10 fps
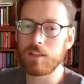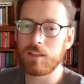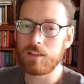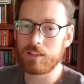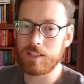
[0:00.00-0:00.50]

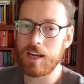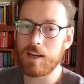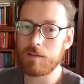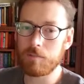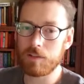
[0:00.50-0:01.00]
the
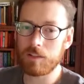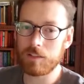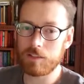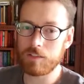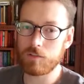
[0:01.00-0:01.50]
time that
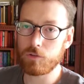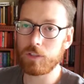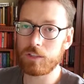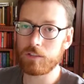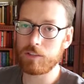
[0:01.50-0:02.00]
this
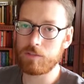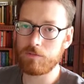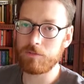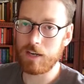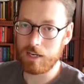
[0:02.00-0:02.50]
trigger is
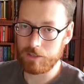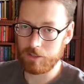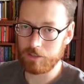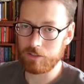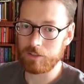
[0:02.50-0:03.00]
fired